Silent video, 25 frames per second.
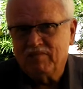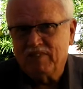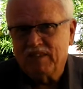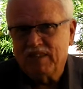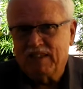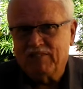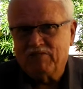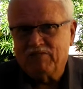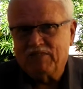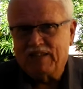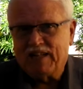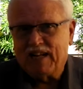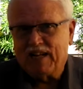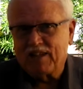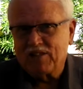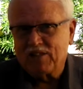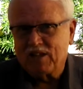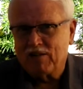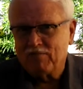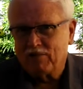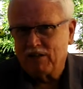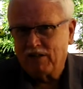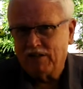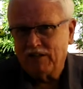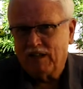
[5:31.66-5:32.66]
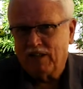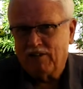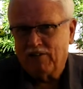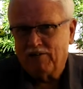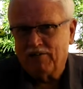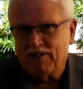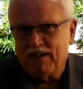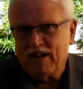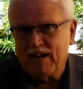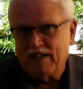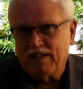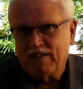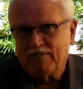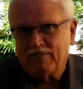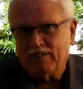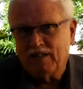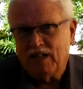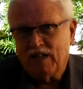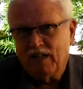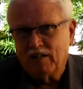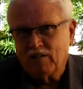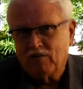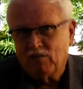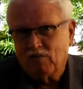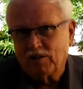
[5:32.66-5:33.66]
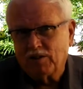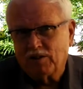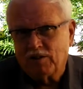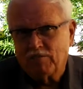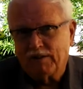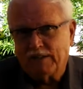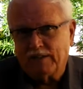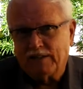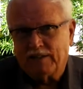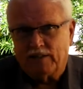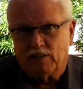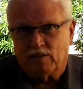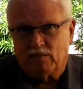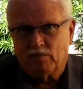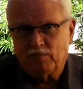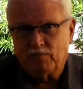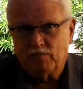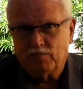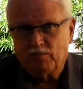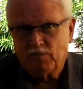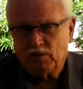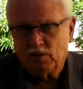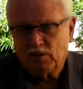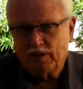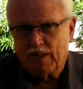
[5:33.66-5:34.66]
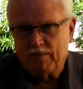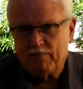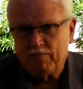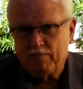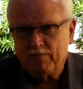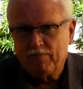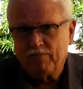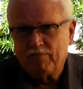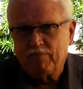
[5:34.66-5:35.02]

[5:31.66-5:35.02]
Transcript: if they got something done, fine. If not, it wasn't a big deal. Okay?